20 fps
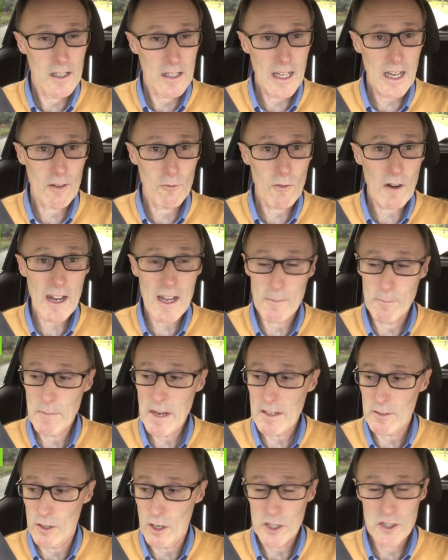that right
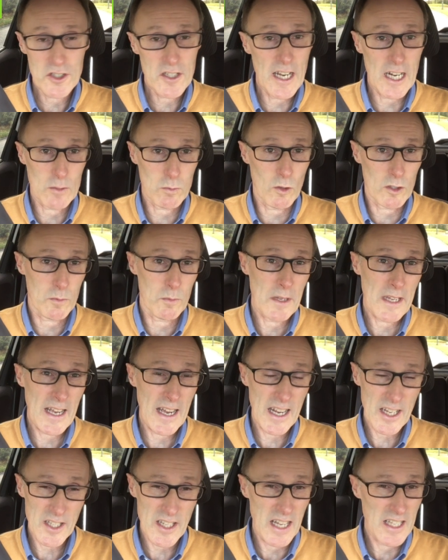mirror checks what's
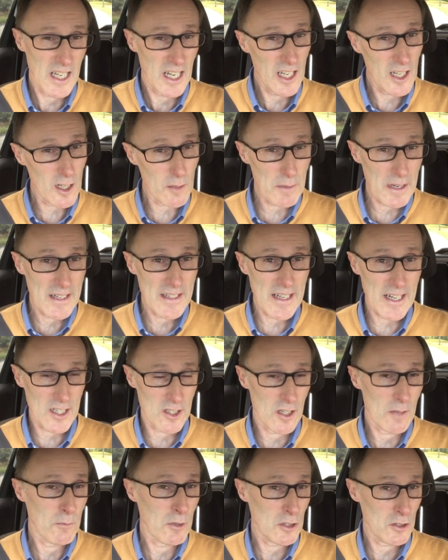behind you and a little bit next
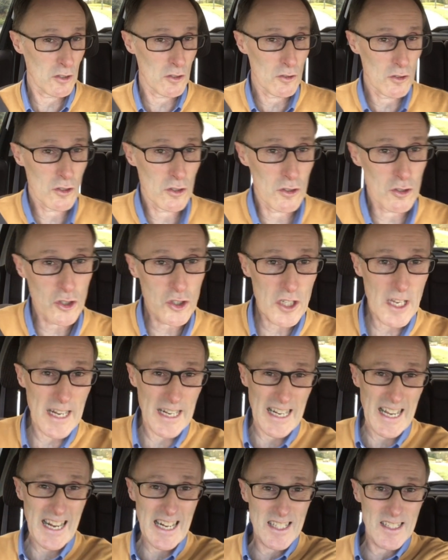to you, but it doesn't check
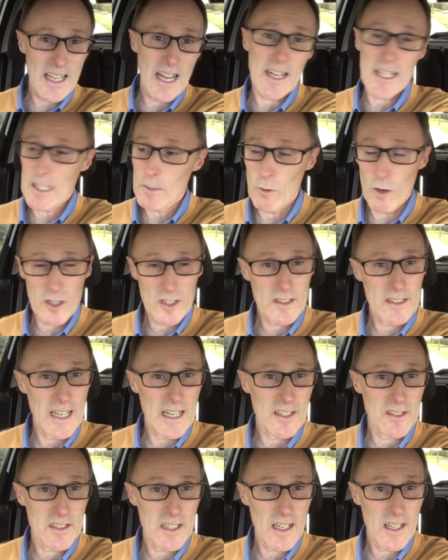exactly what's
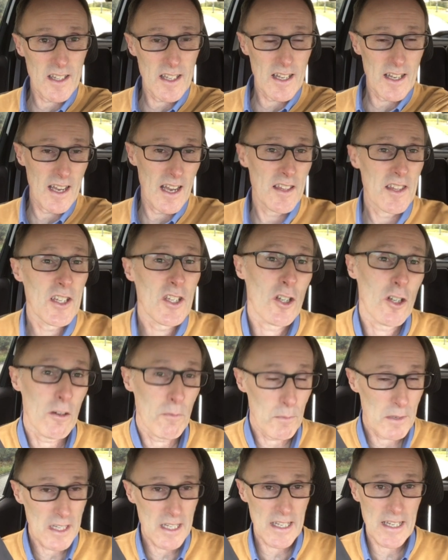next to you there. And there
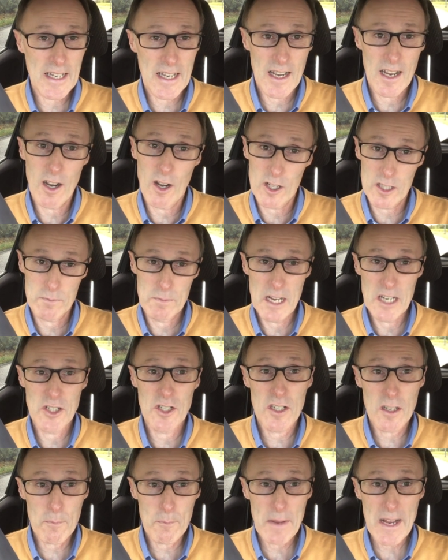could be a car, especially
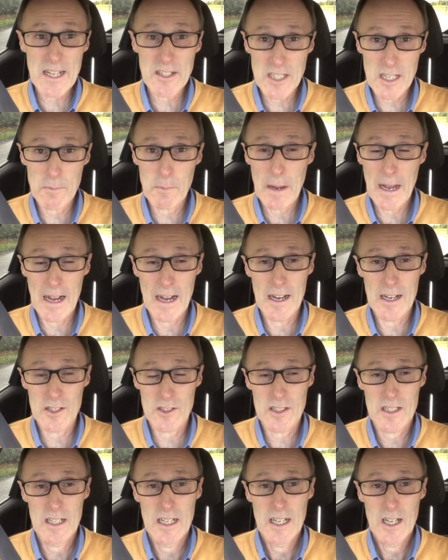on the busy
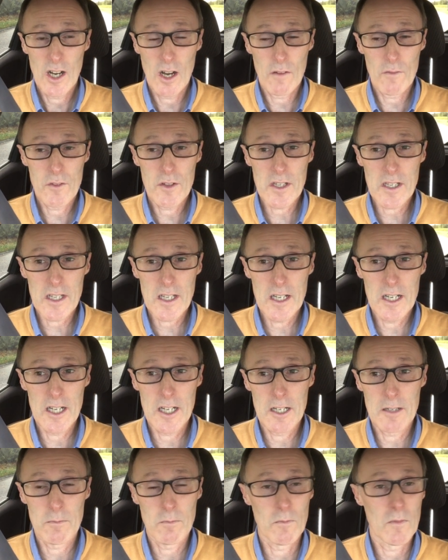part of
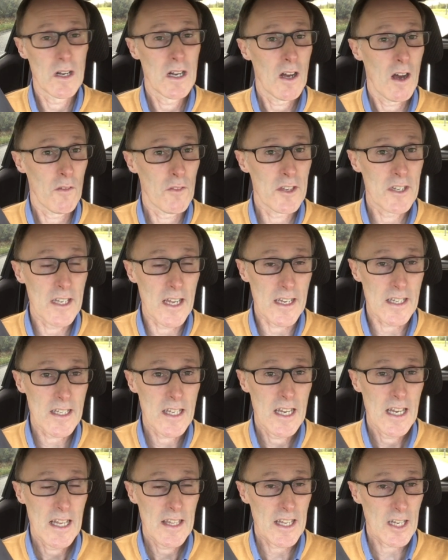the day,
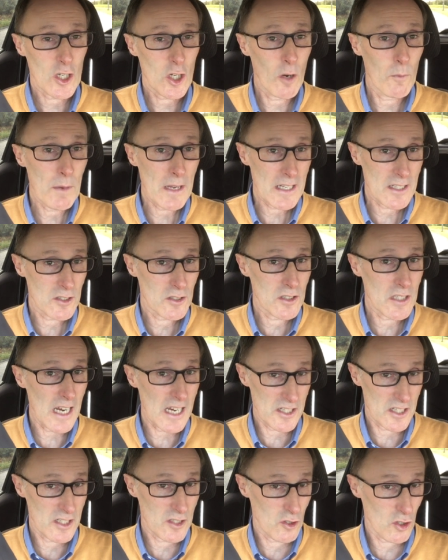that could be
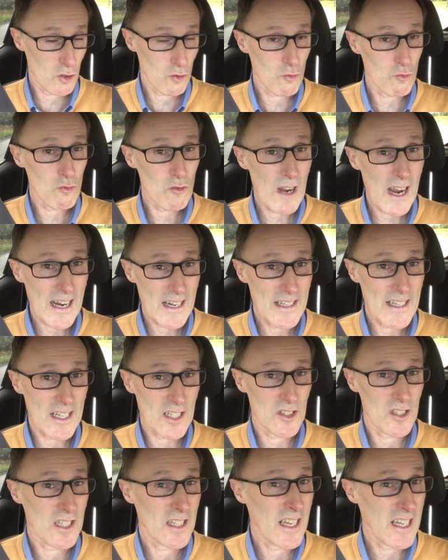just right
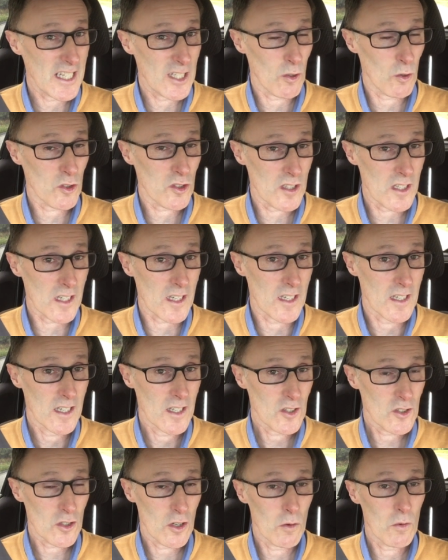next to you that you don't see.
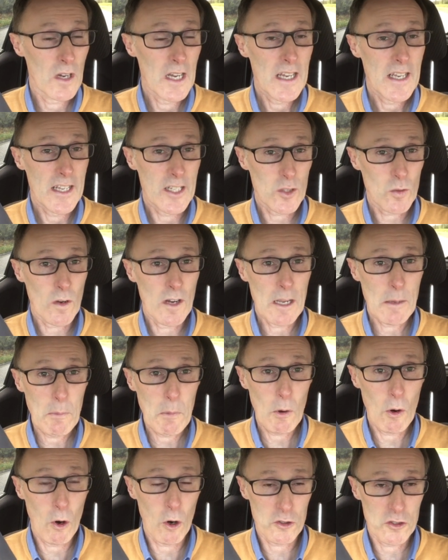So it's quite
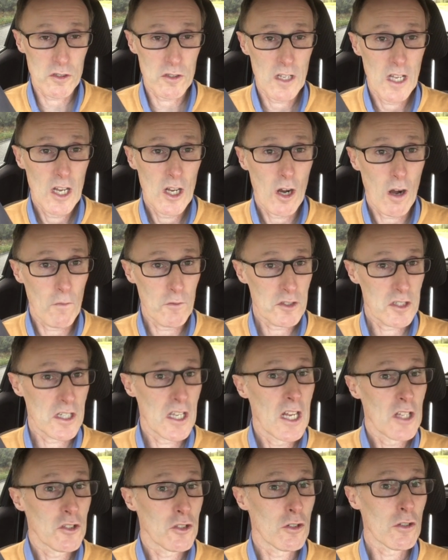important, obviously,
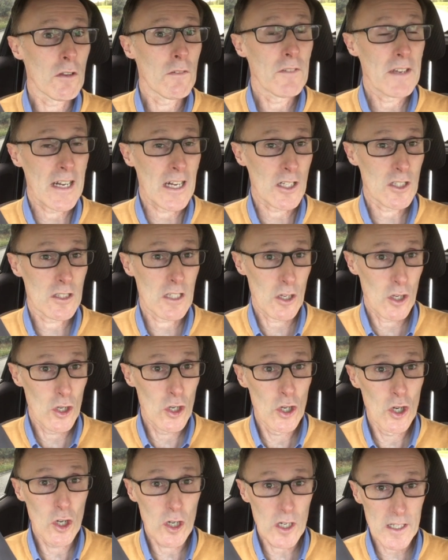to do things
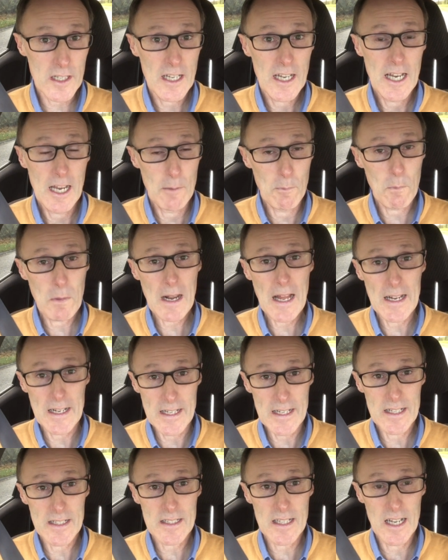early and plan
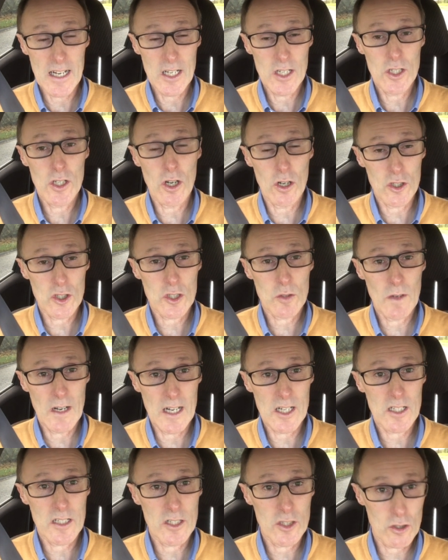it, and not to
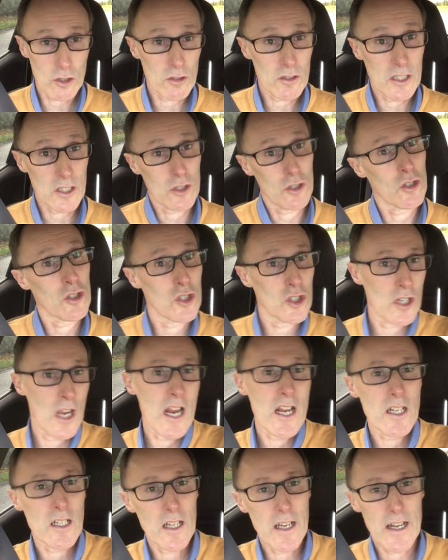actually suddenly just
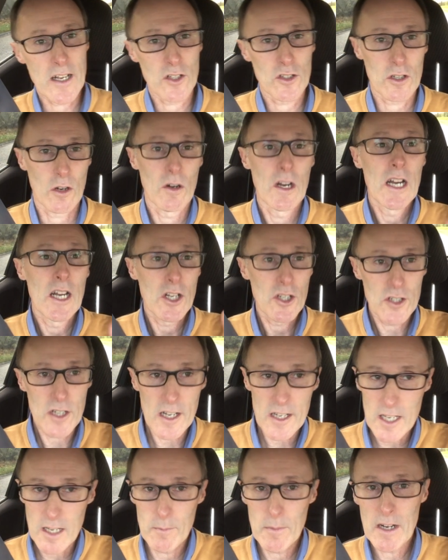change lanes. So
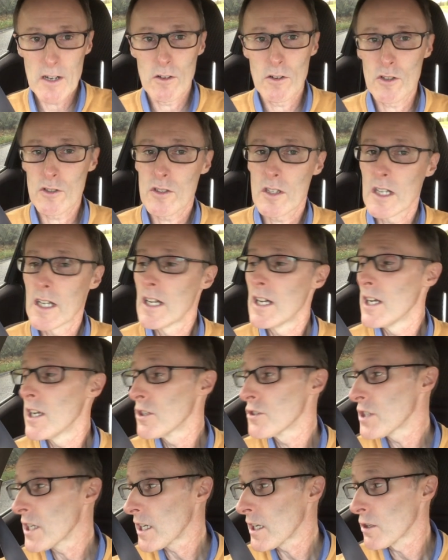check your mirrors,
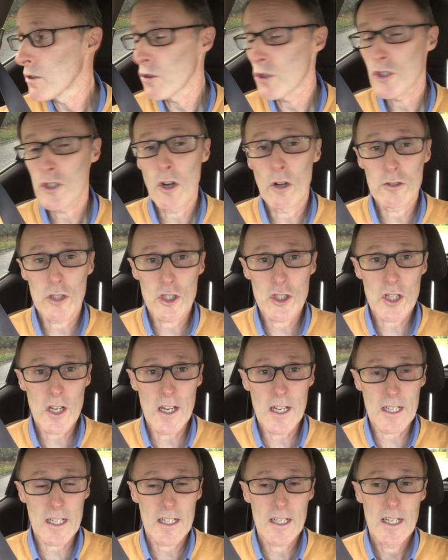check a little shoulder
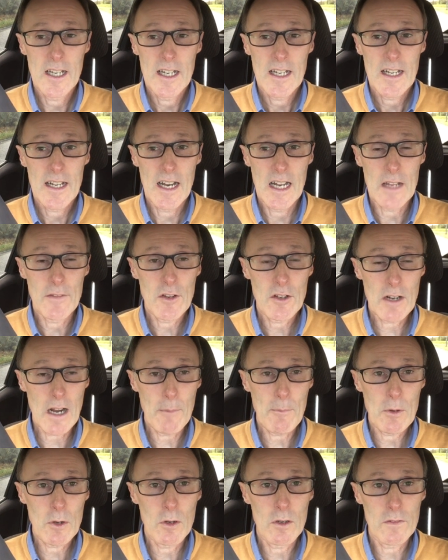check, and if you're
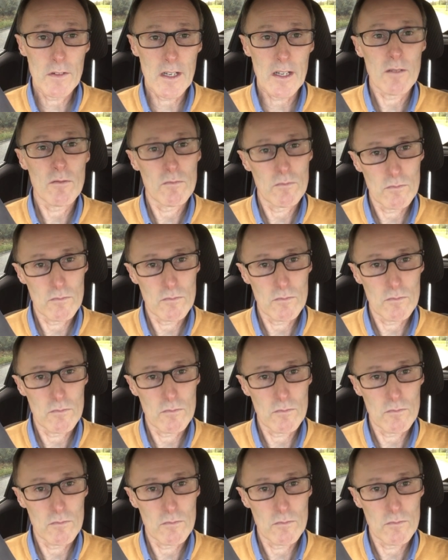happy with it,